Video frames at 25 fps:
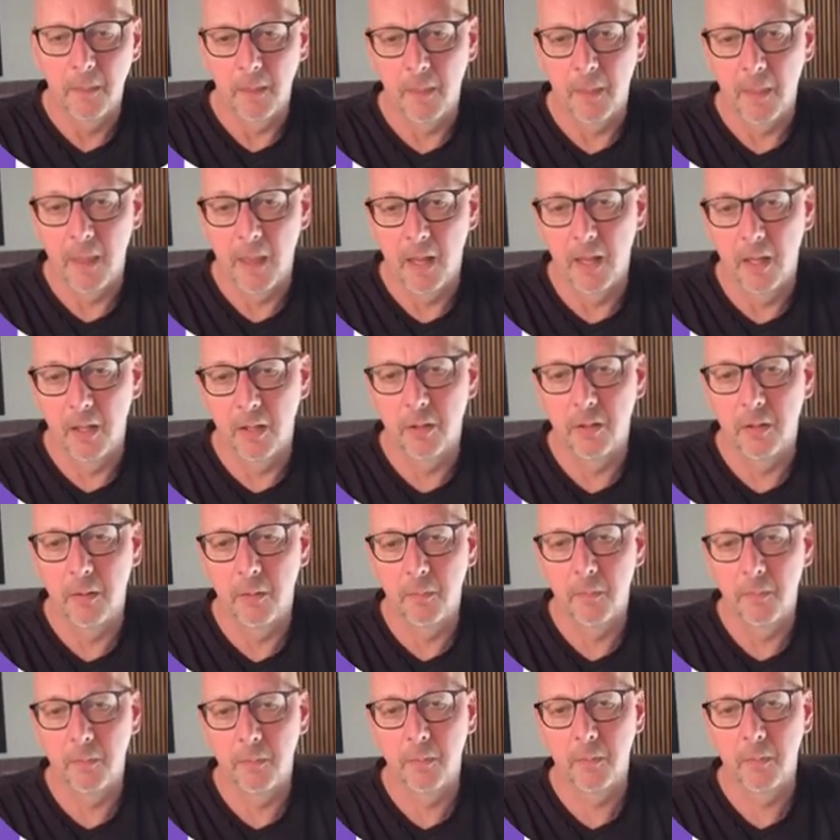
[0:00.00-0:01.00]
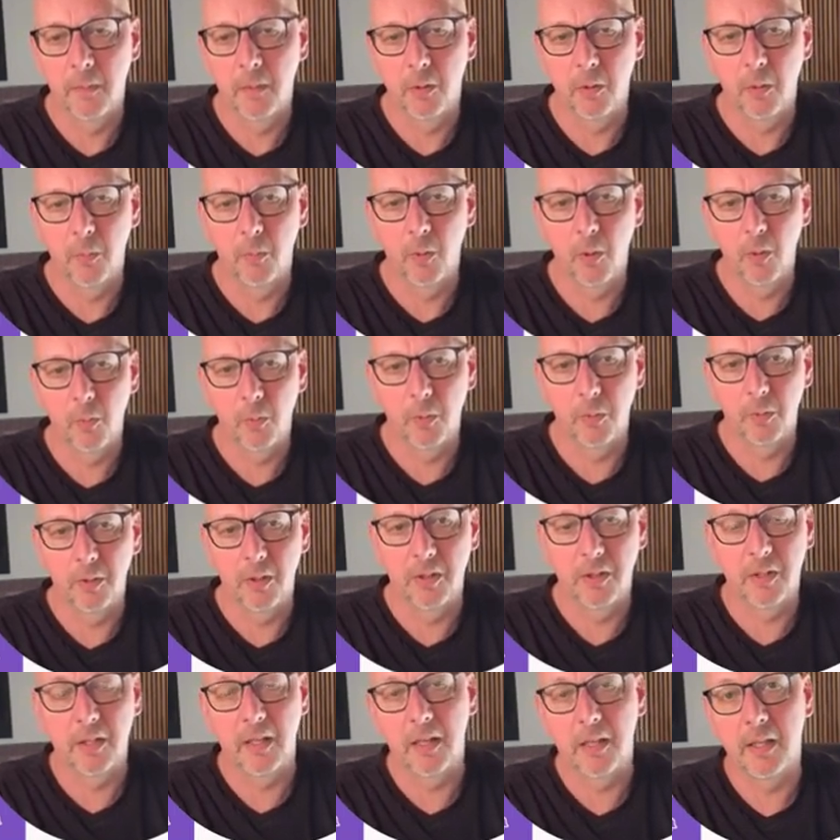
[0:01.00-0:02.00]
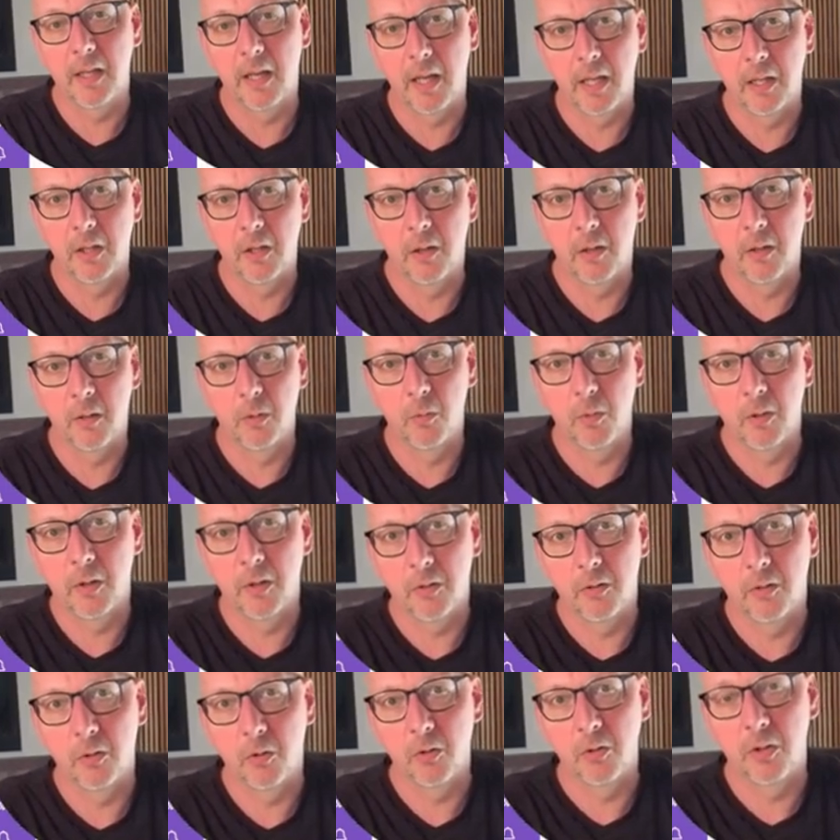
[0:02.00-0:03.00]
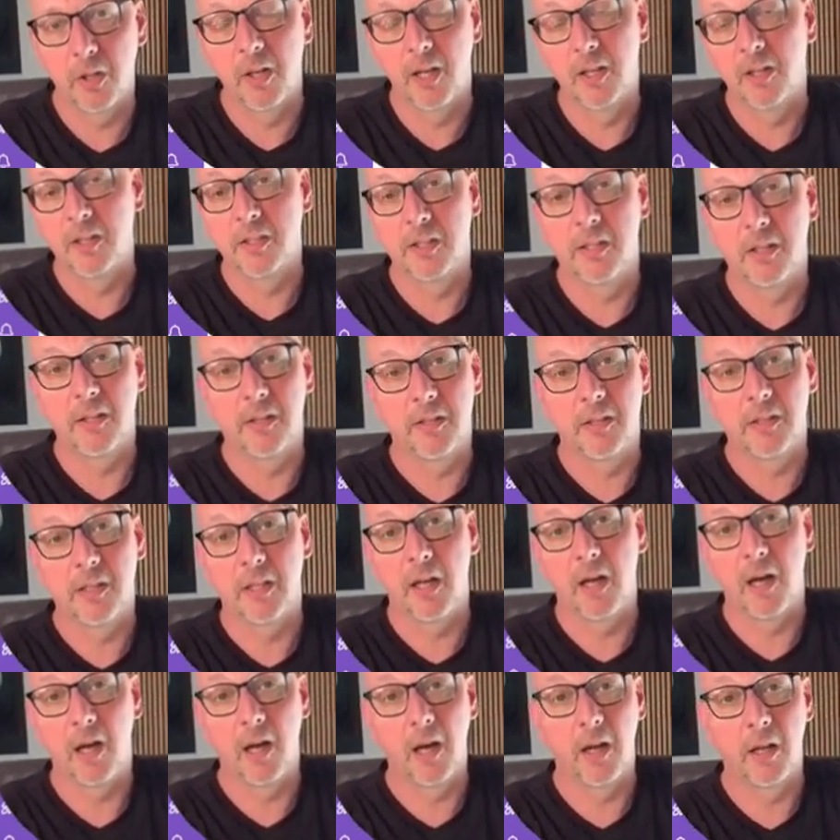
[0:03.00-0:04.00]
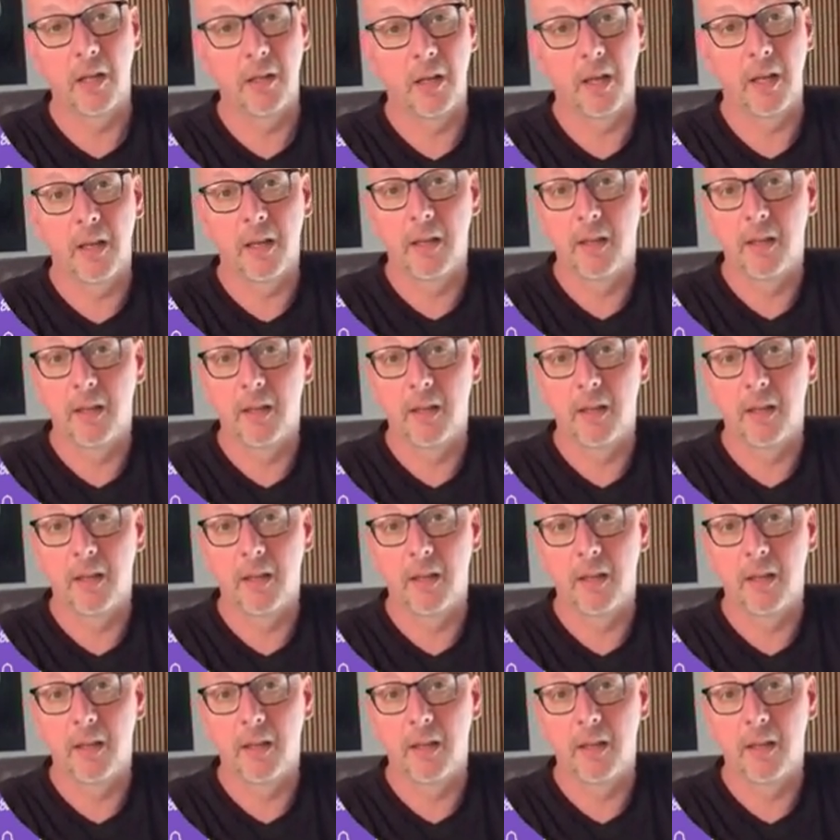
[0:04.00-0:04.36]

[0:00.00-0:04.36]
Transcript: And the problem is that later, when creating the card,